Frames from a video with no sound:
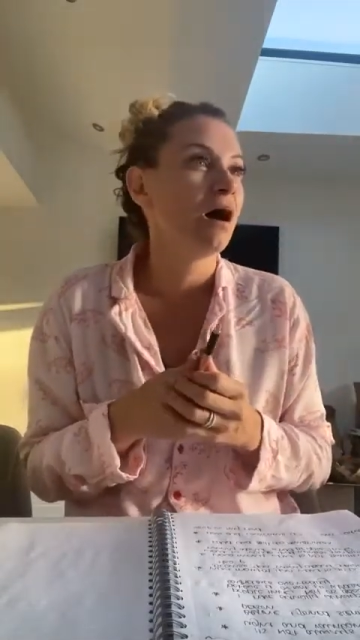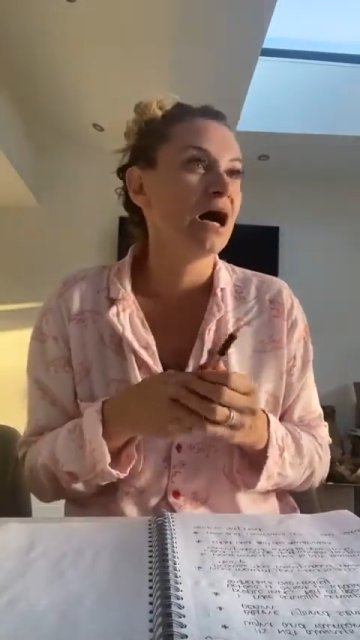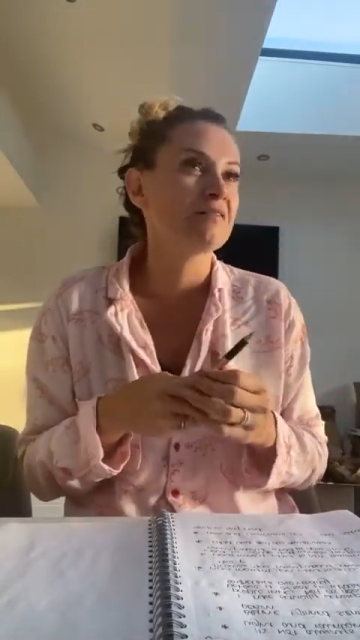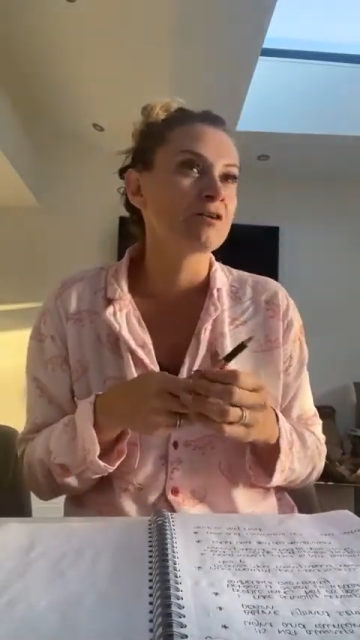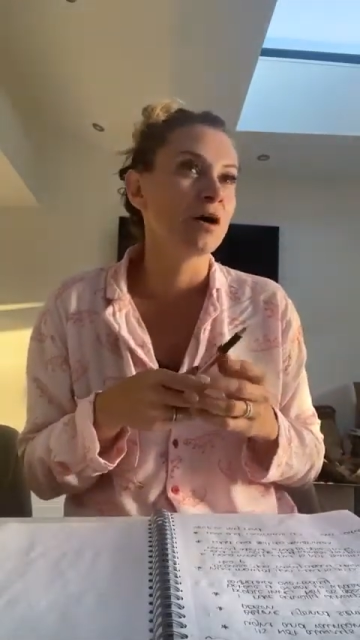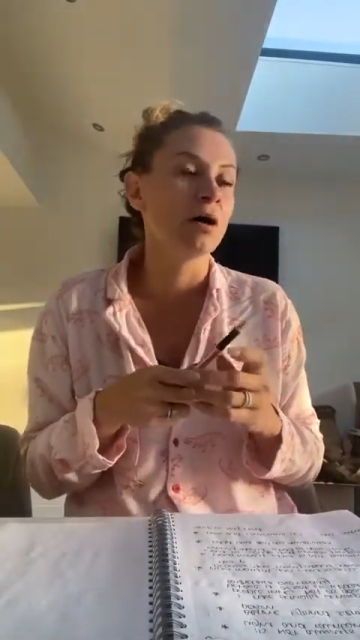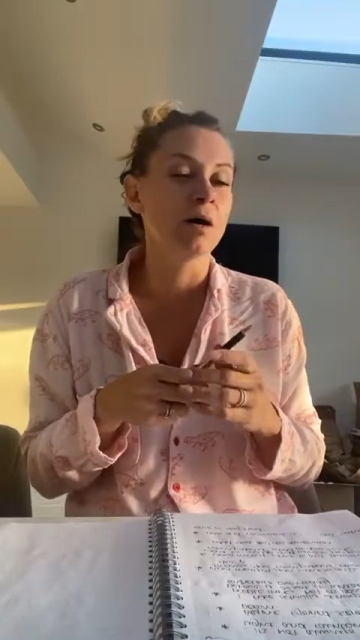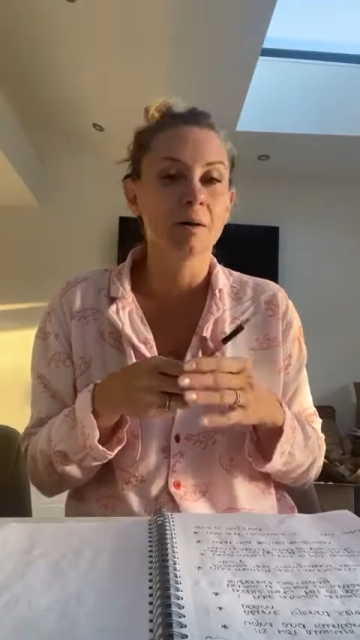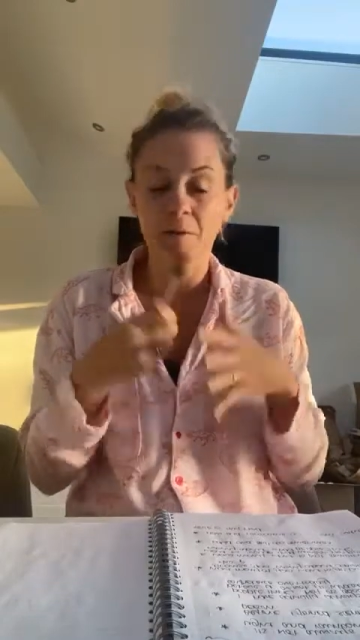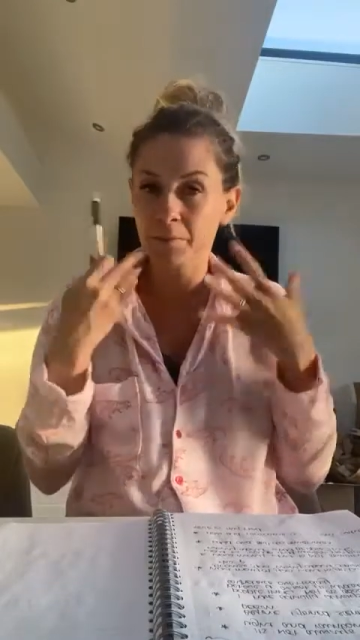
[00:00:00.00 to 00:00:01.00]
I've
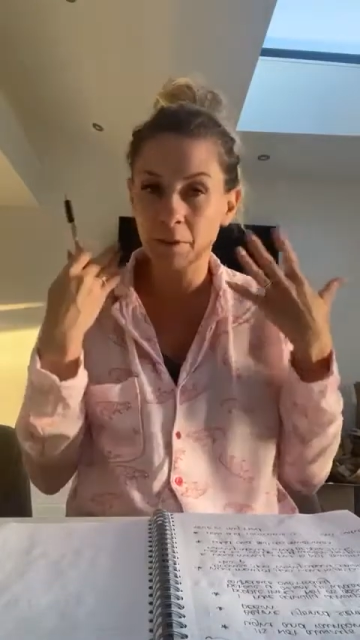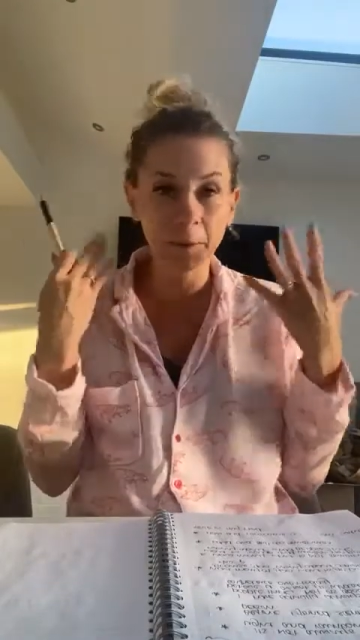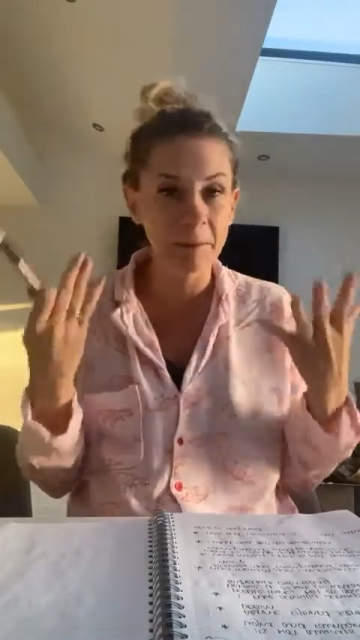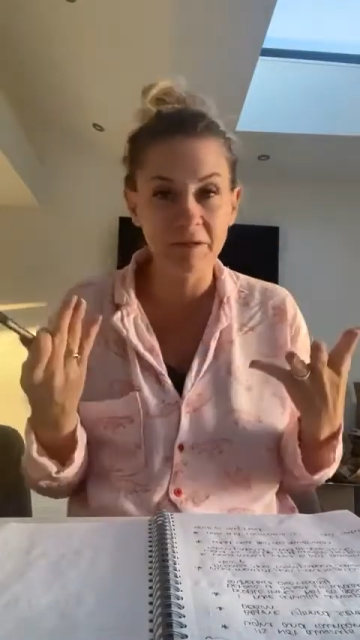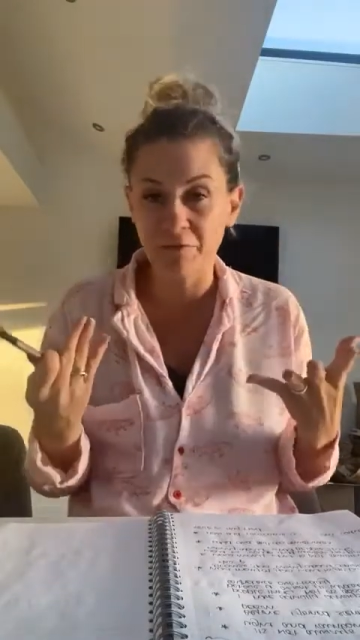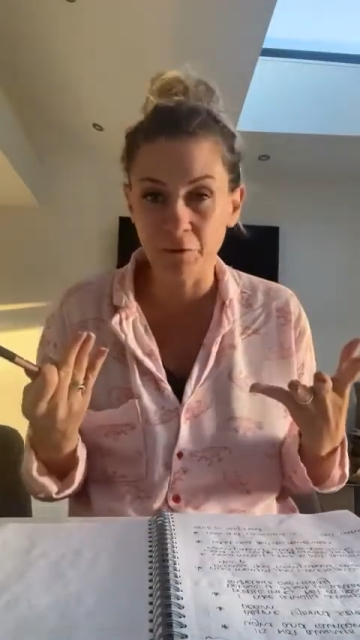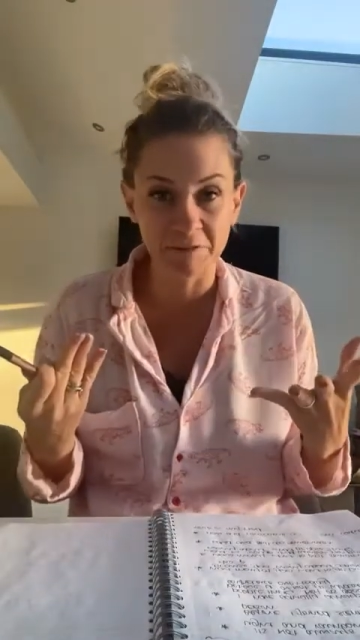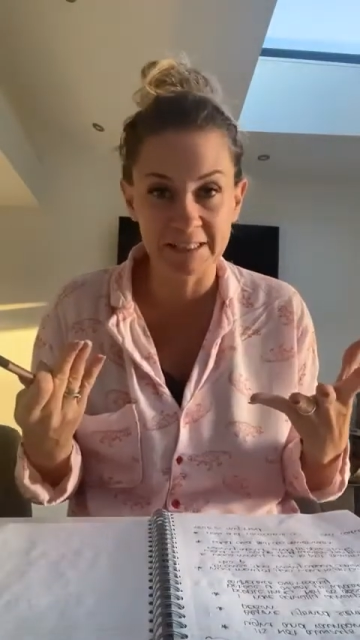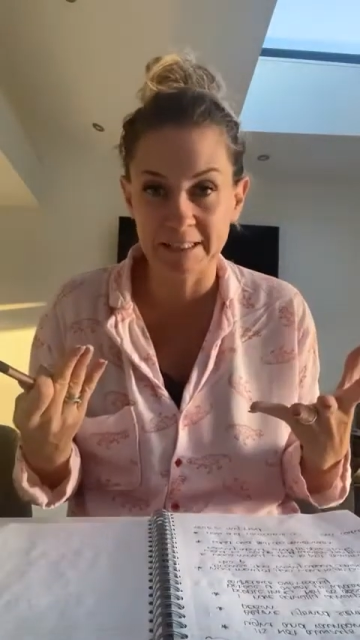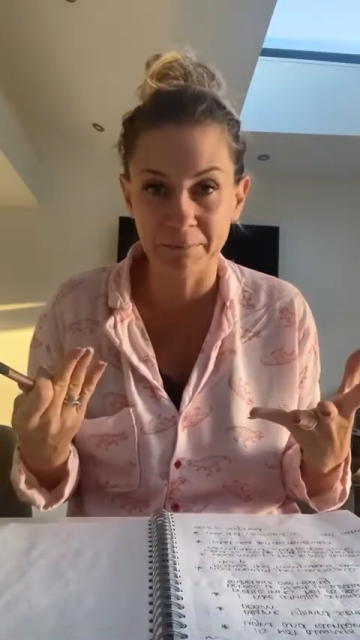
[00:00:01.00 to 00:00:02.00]
got probably a full
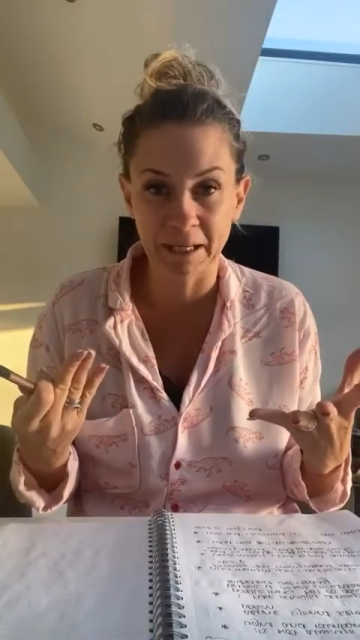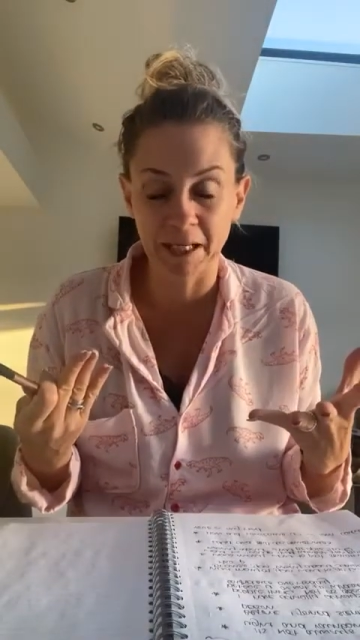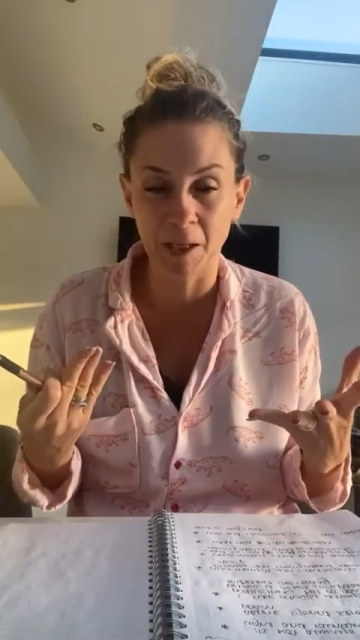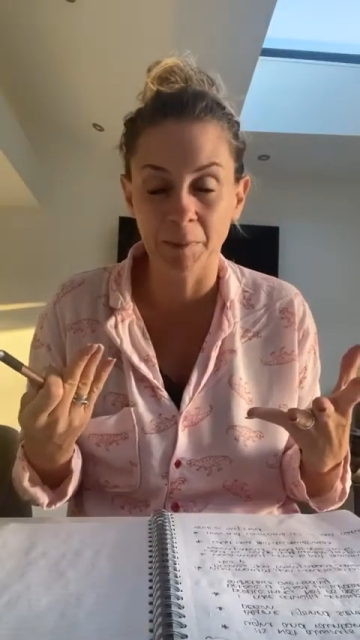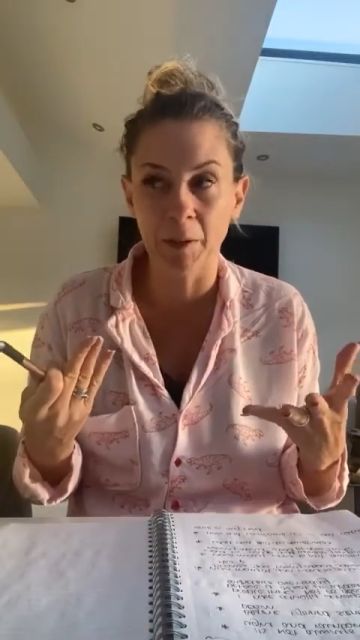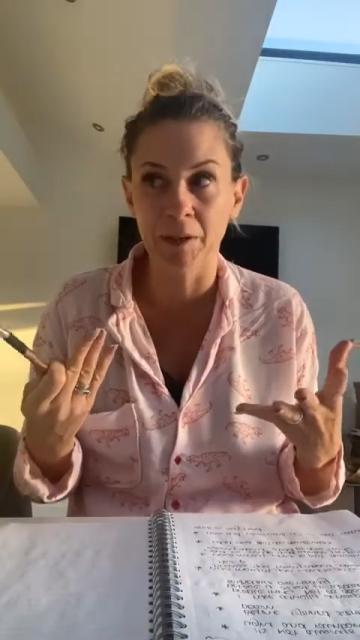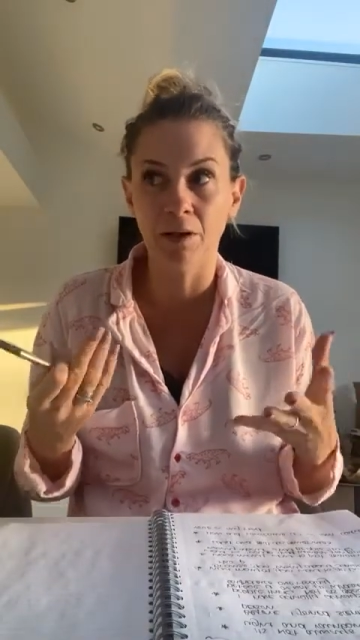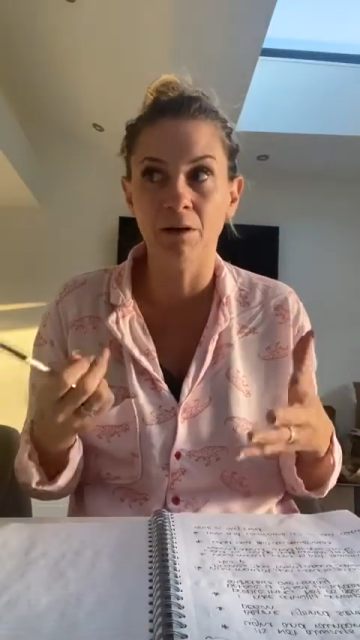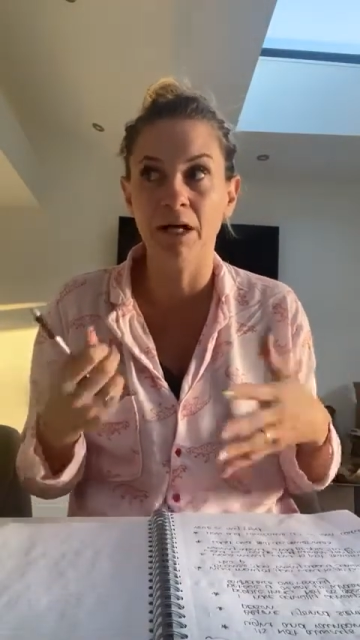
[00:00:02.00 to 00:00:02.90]
face of makeup on,